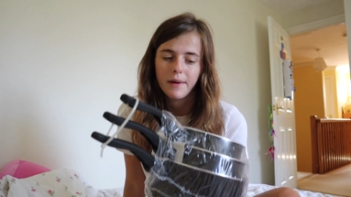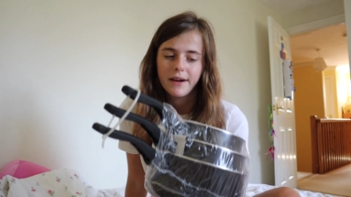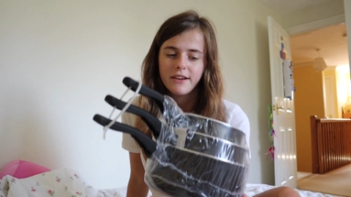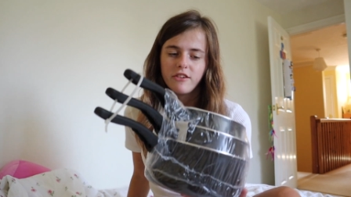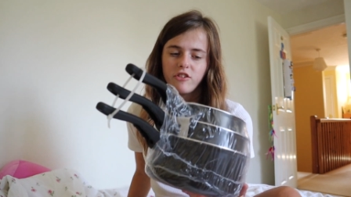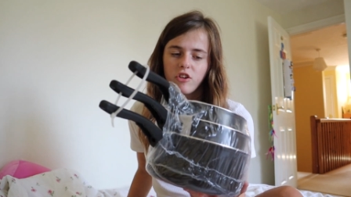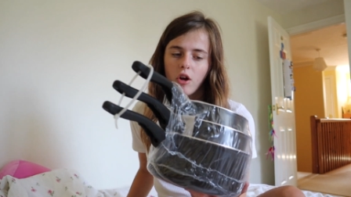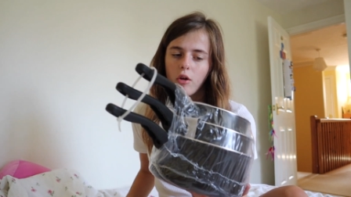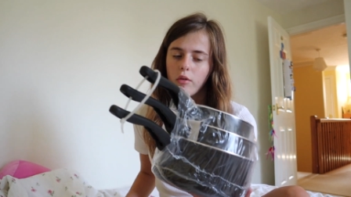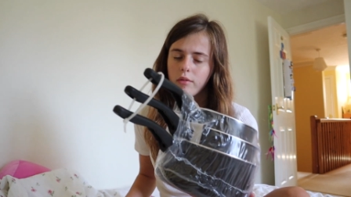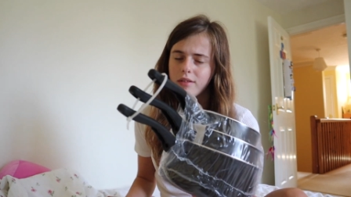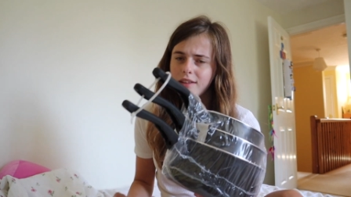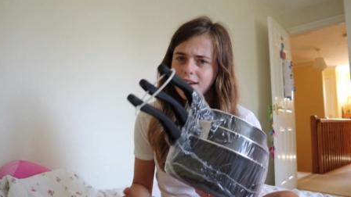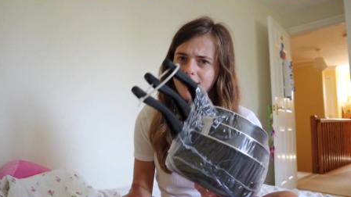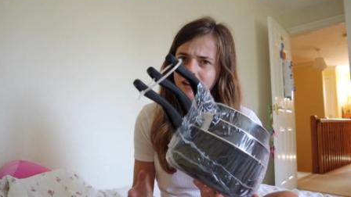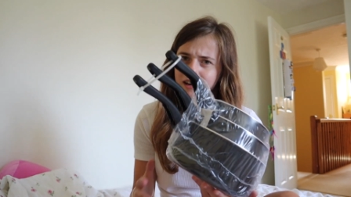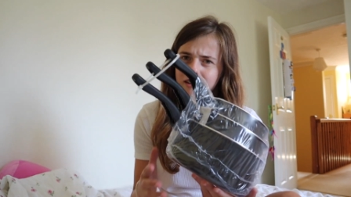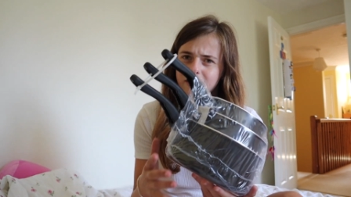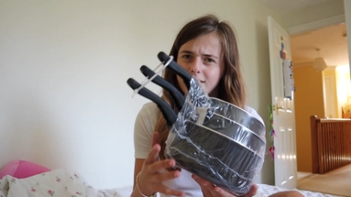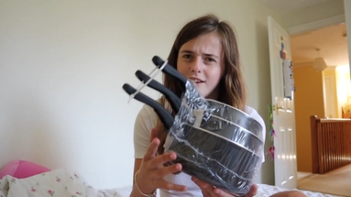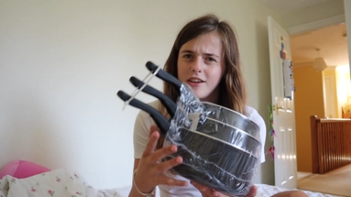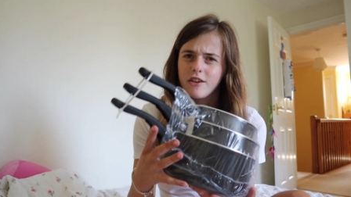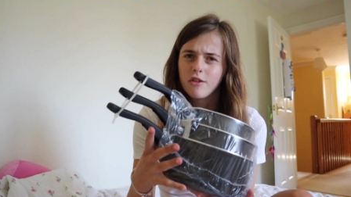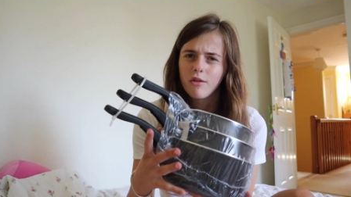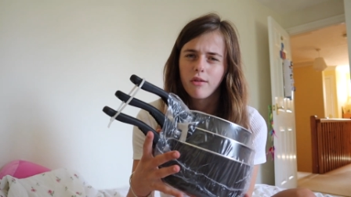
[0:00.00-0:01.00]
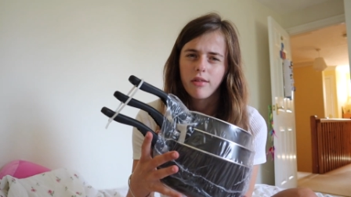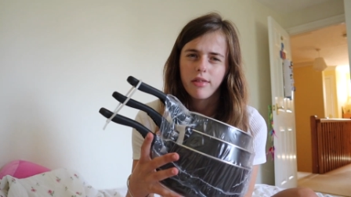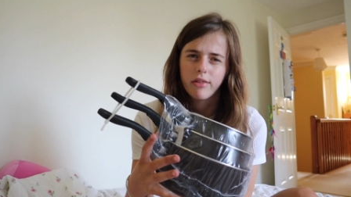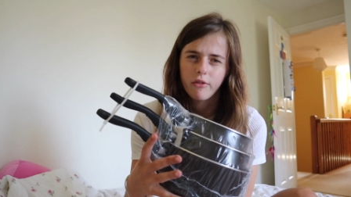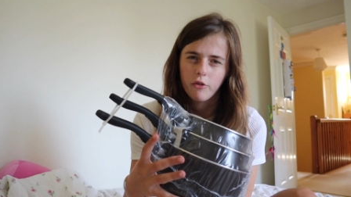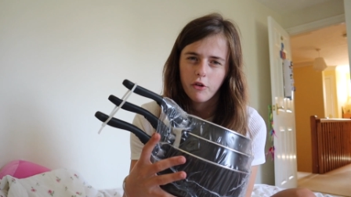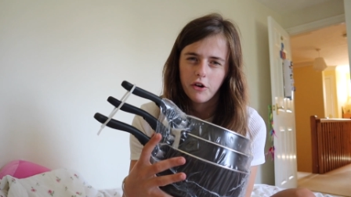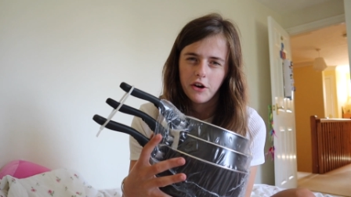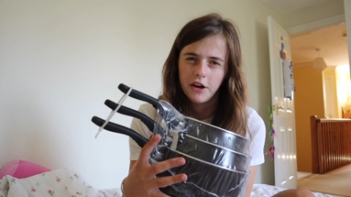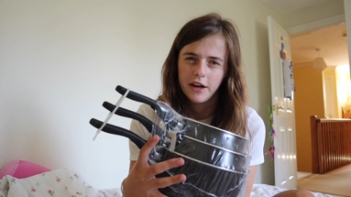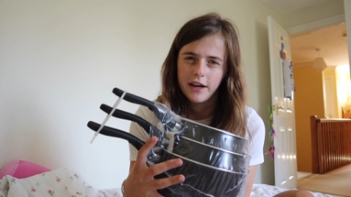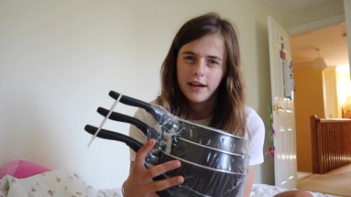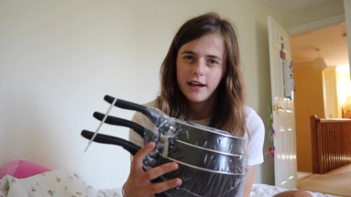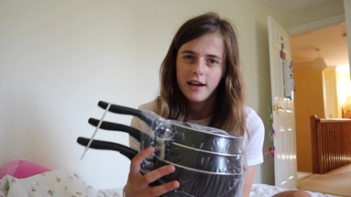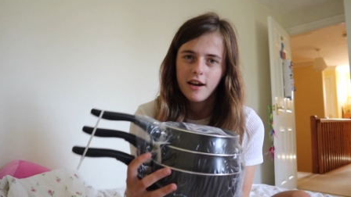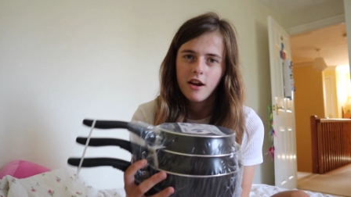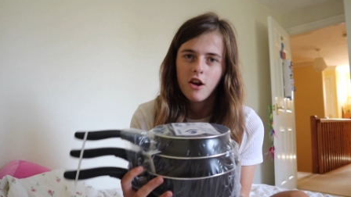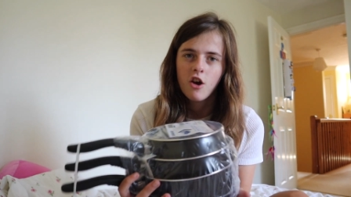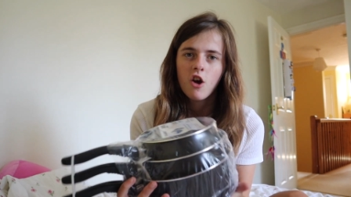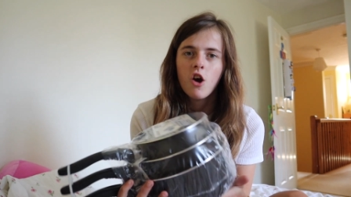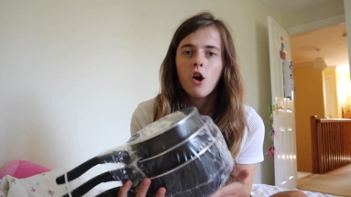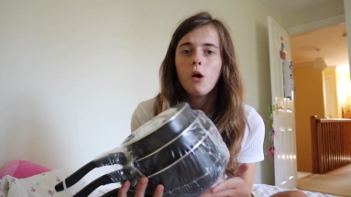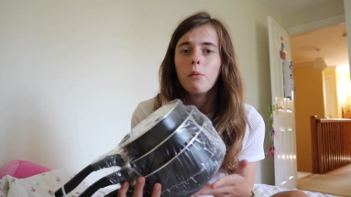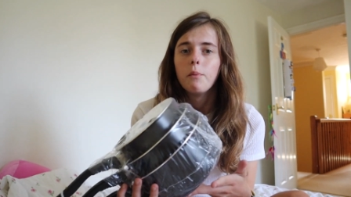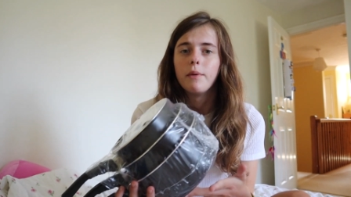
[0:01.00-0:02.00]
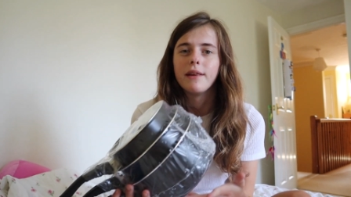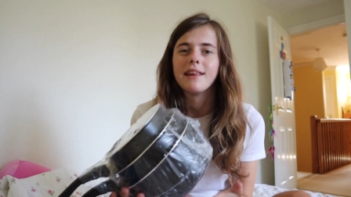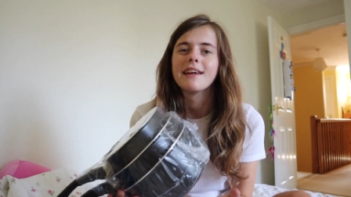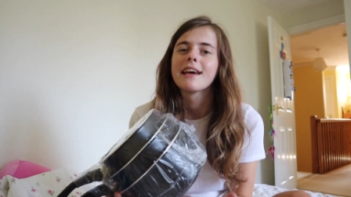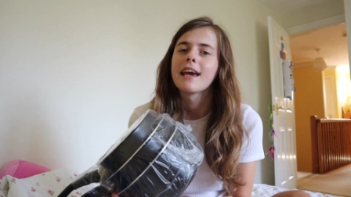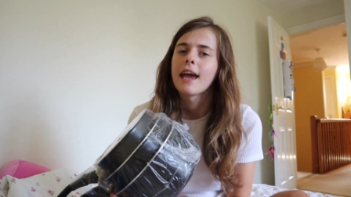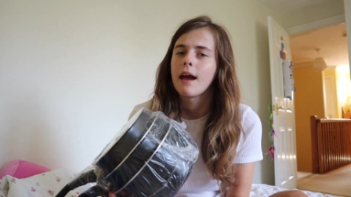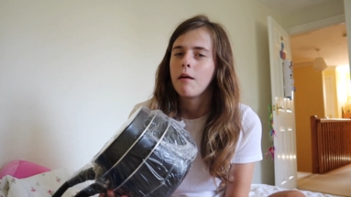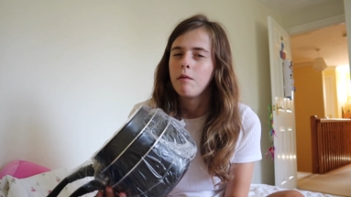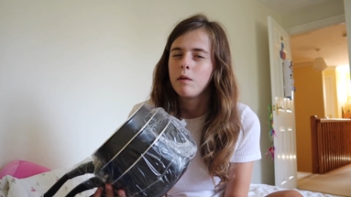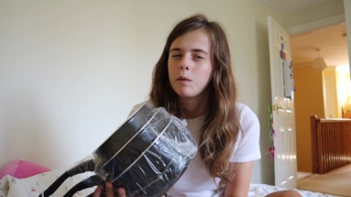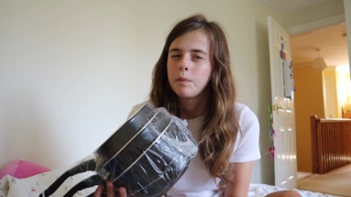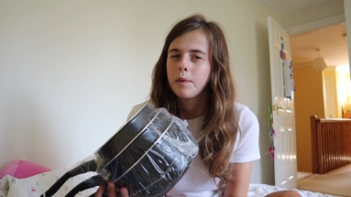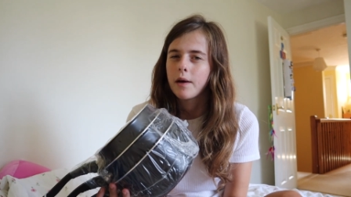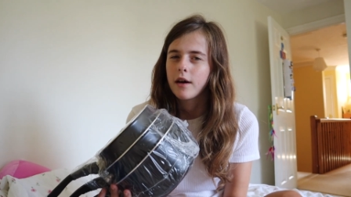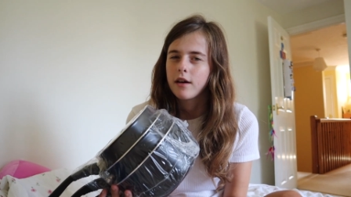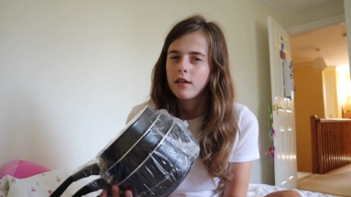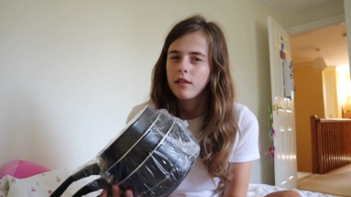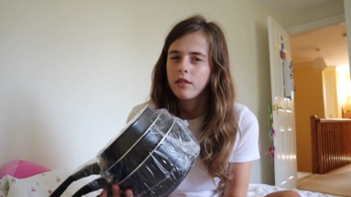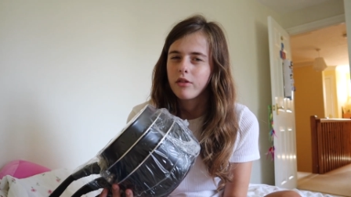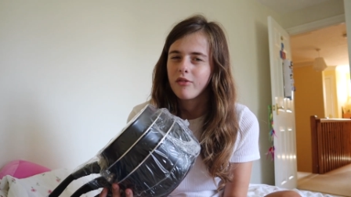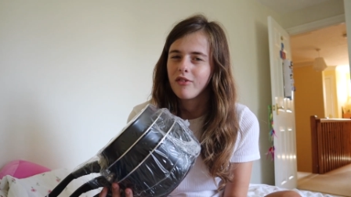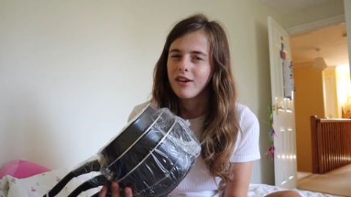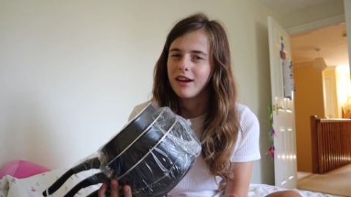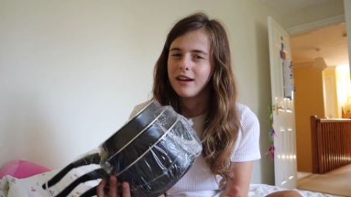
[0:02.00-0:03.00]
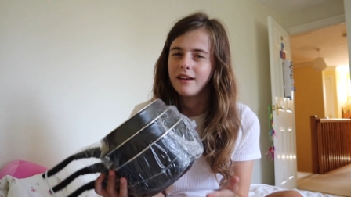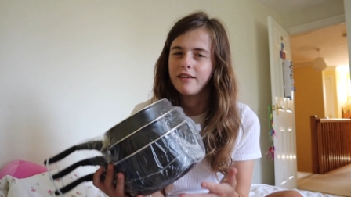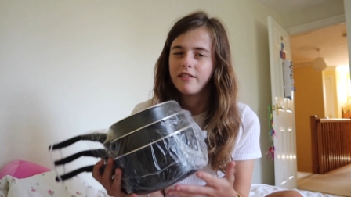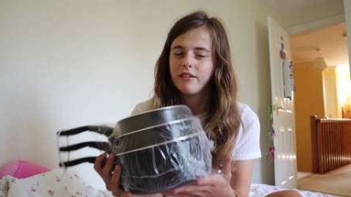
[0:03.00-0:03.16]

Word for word: I don't think I'll need all three, but they came in a pack of three,